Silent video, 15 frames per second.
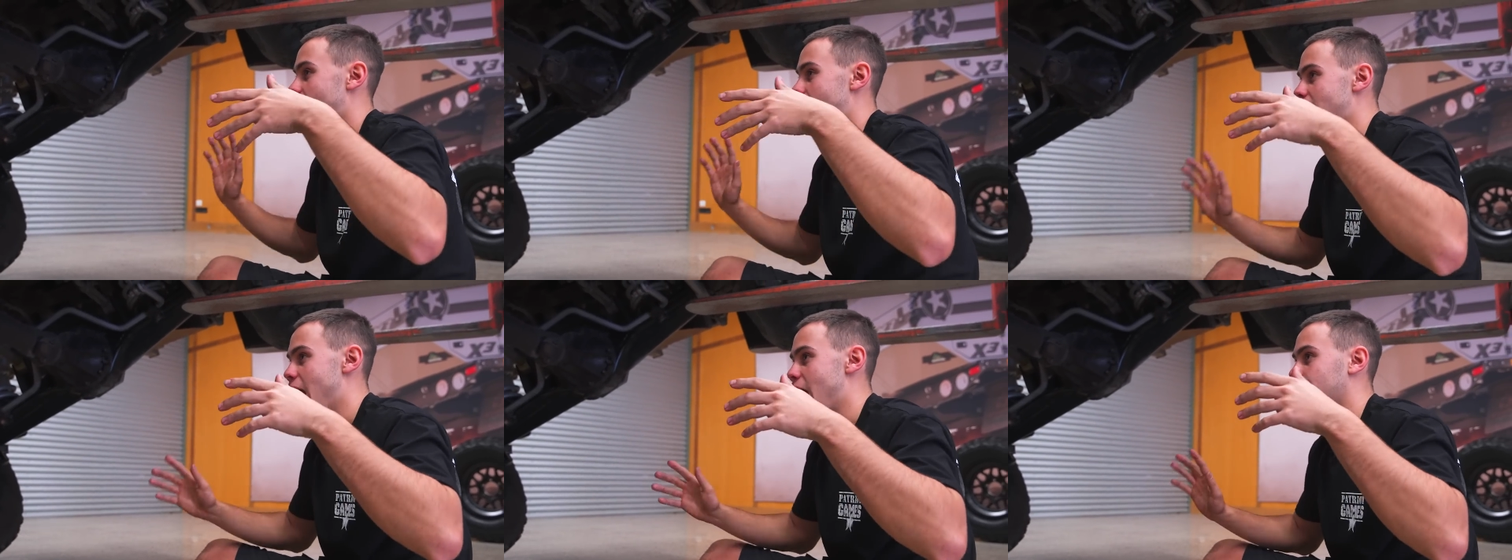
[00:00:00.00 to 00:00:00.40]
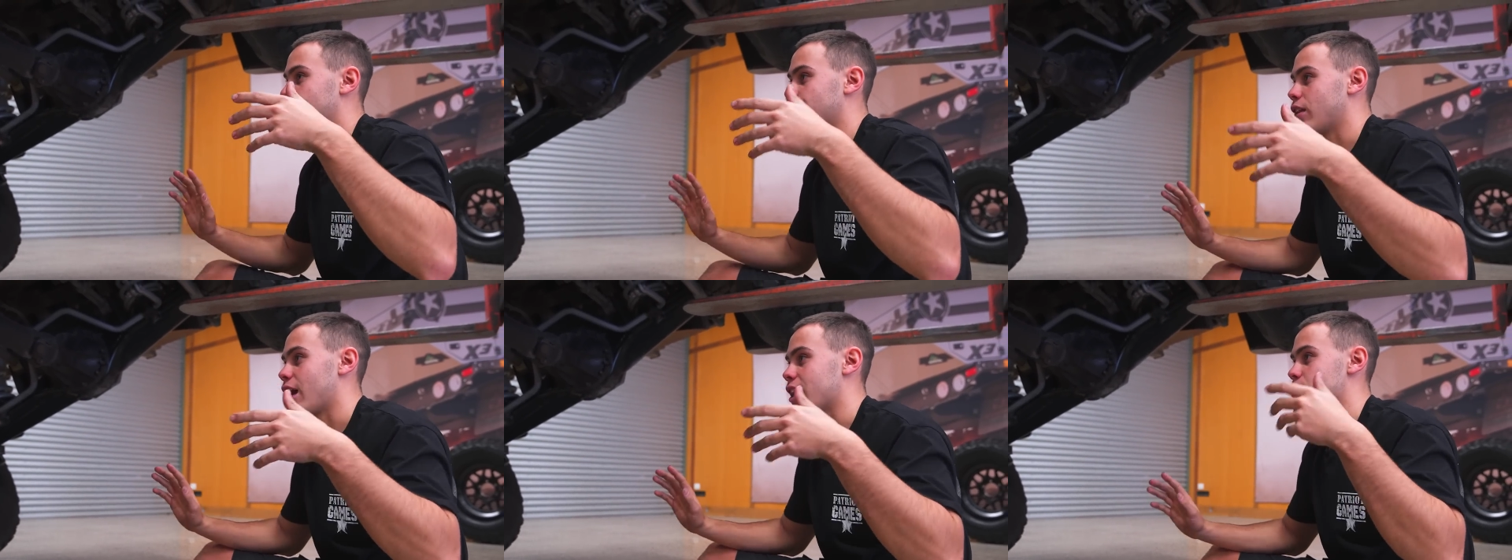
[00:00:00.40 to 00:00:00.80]
and, and
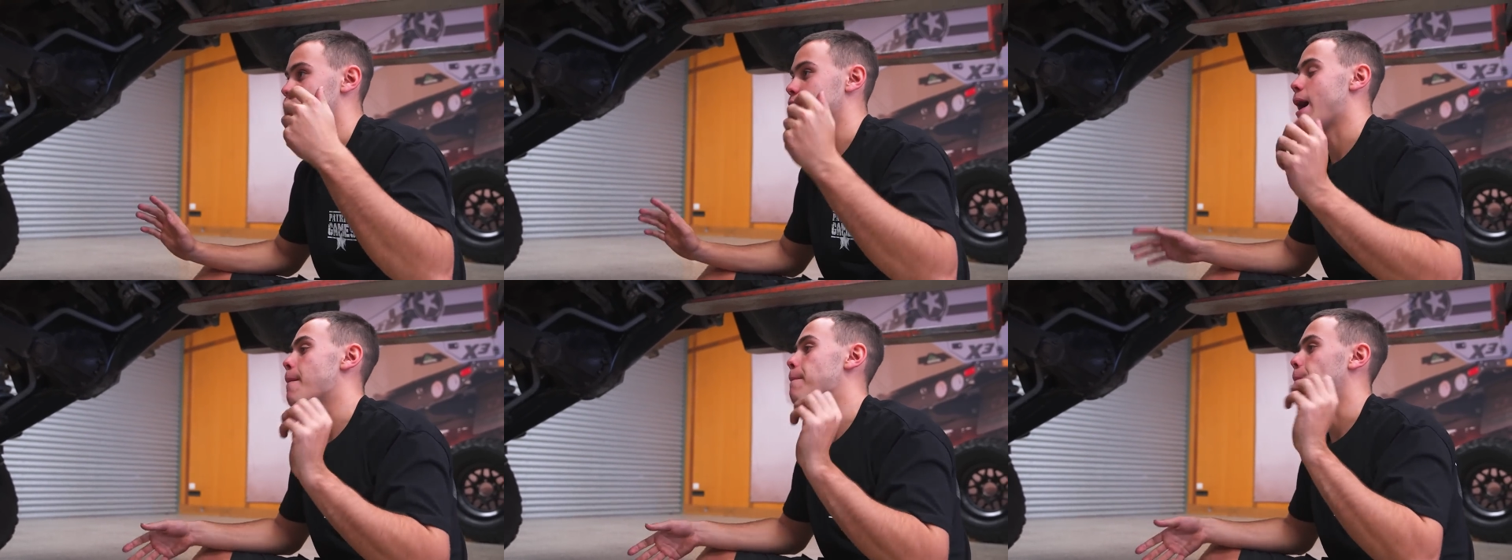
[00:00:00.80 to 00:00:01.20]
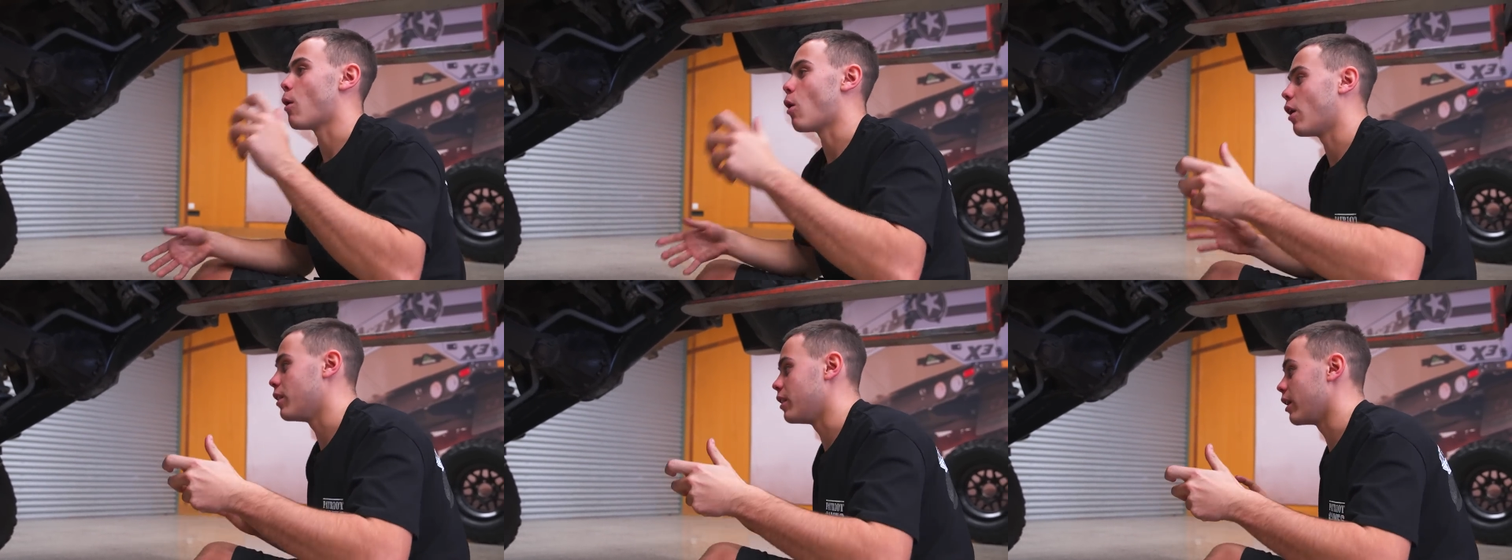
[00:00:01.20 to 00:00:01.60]
flex without
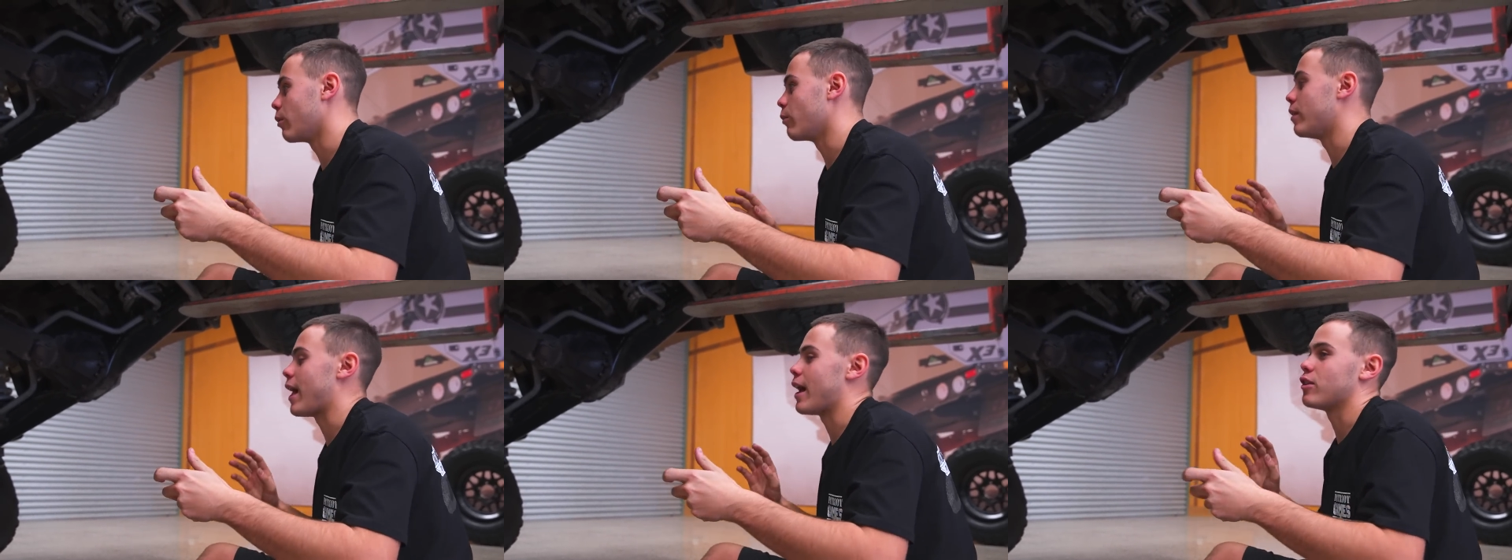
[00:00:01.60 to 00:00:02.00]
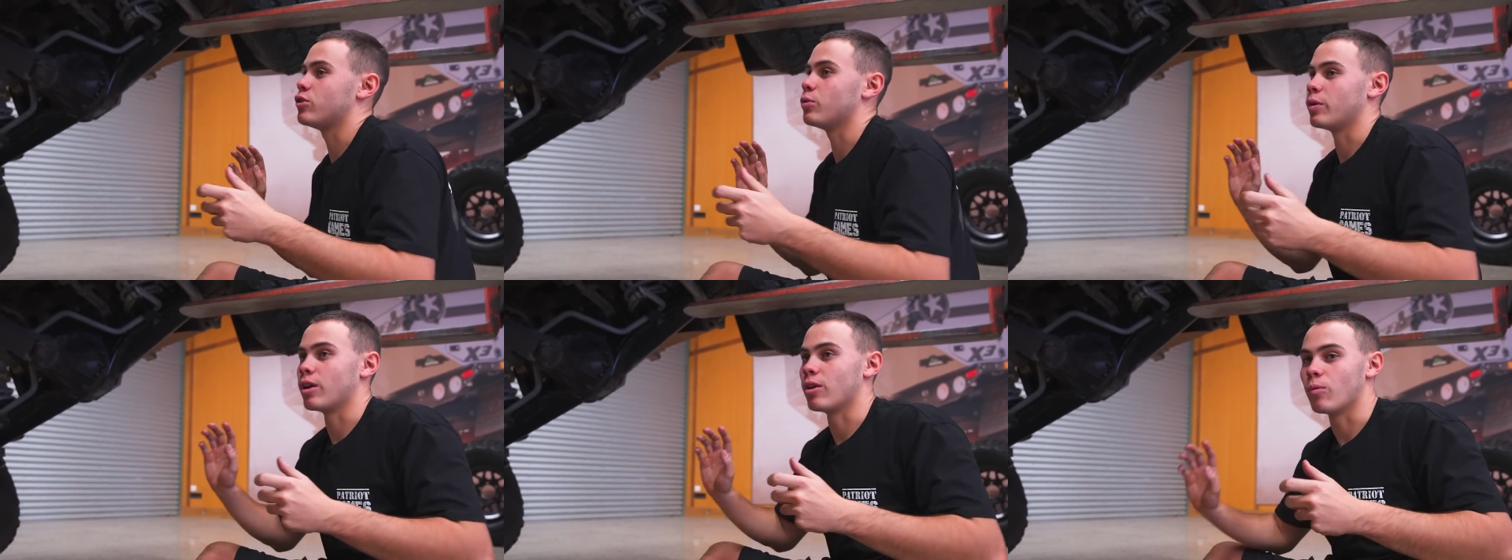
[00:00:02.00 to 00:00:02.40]
binding, without
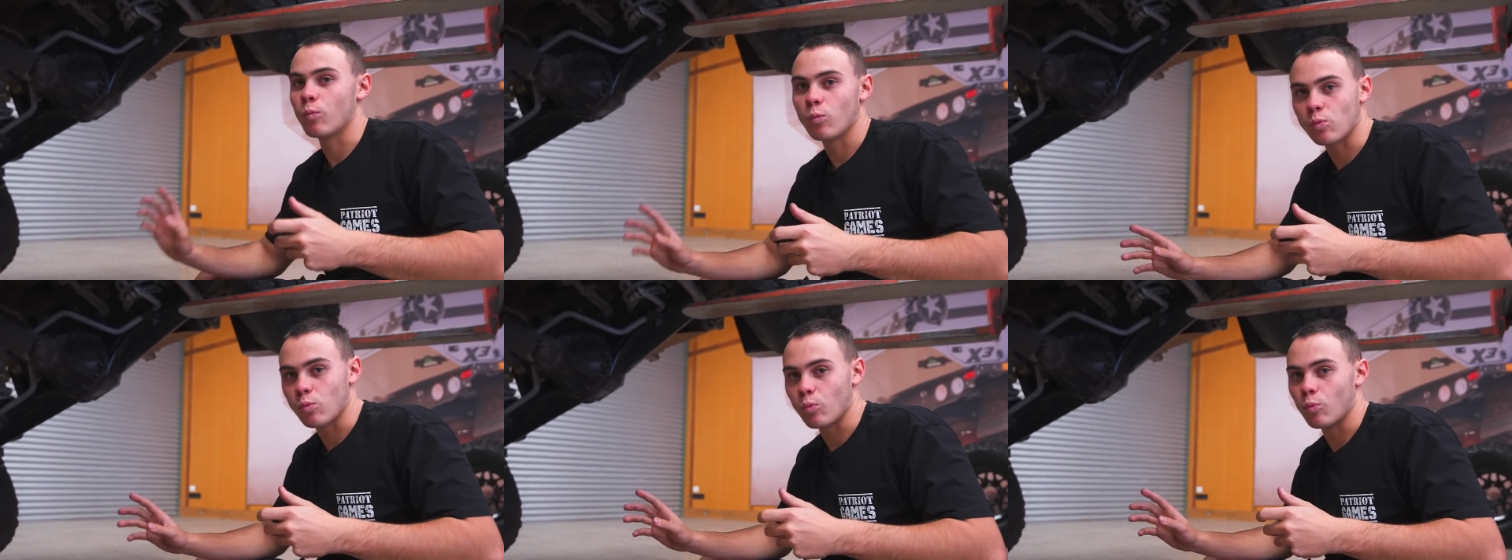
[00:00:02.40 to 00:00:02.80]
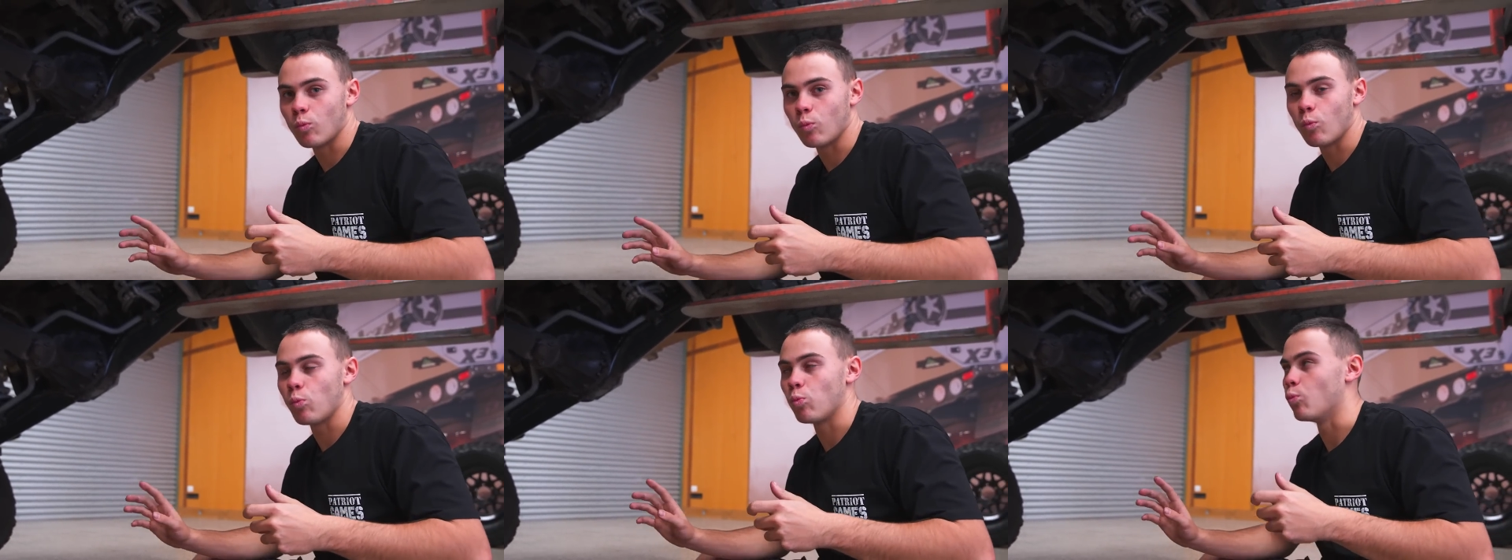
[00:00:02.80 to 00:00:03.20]
doing
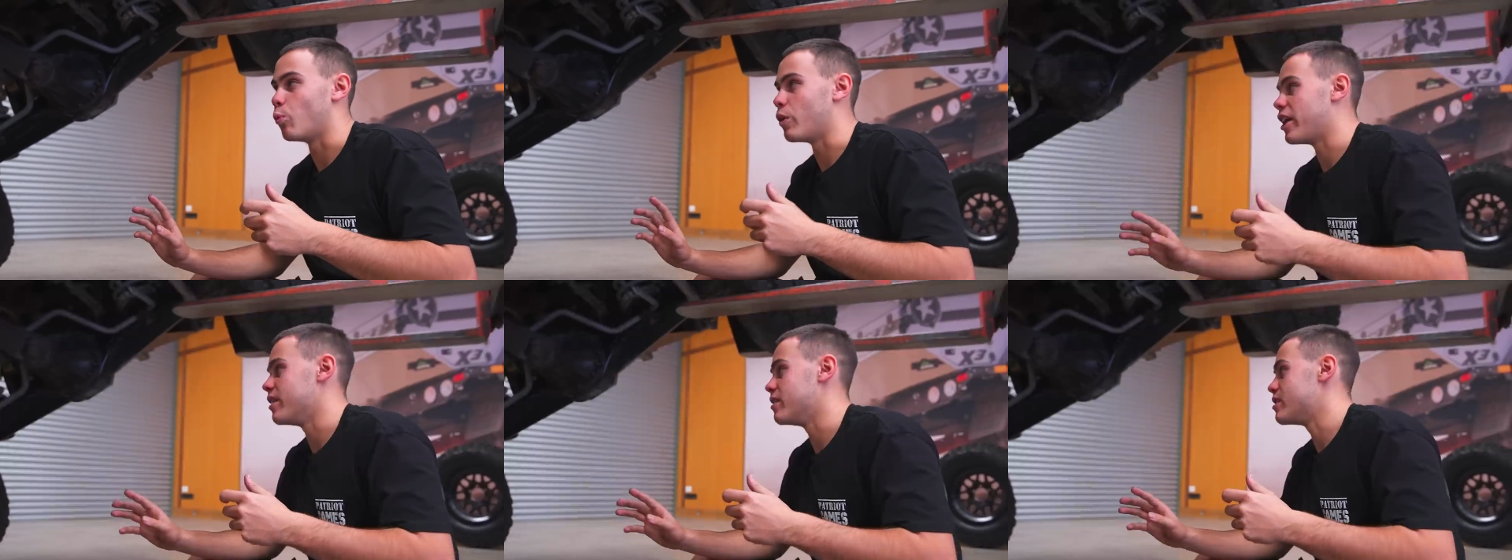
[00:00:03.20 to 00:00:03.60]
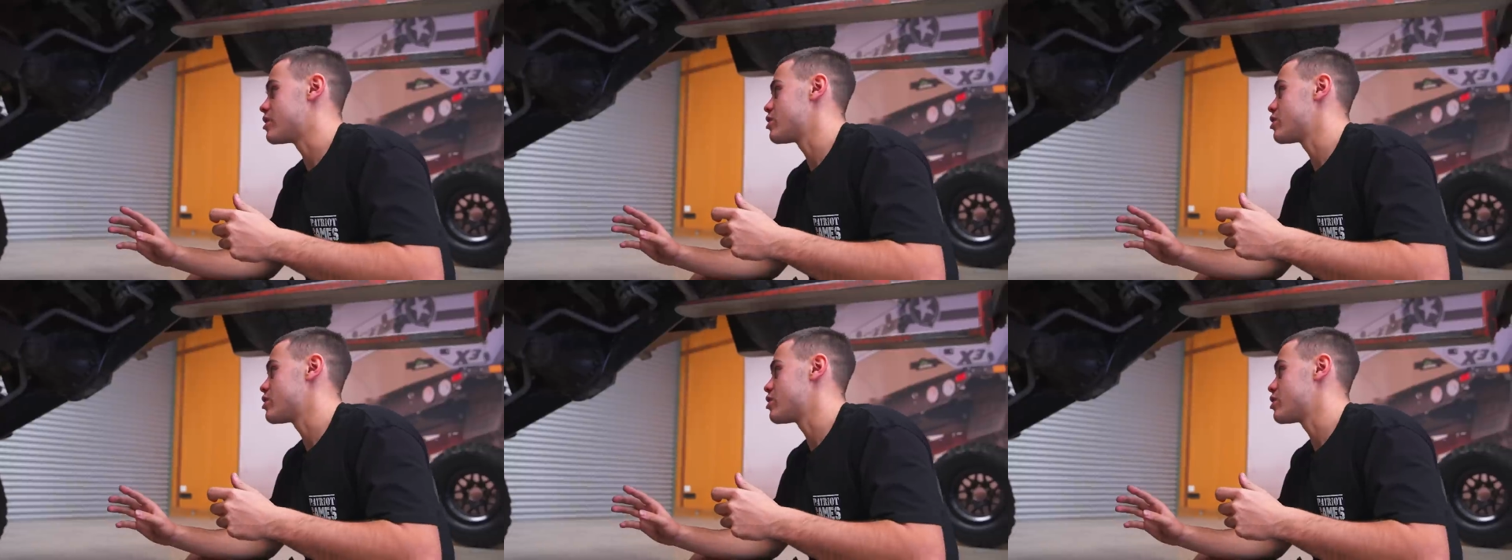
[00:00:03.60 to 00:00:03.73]
weird